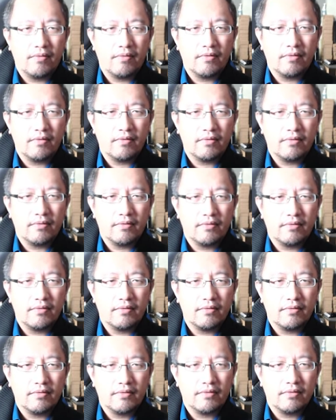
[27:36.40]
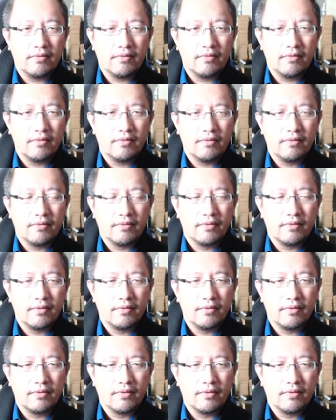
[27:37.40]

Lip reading: No one is speaking in this clip.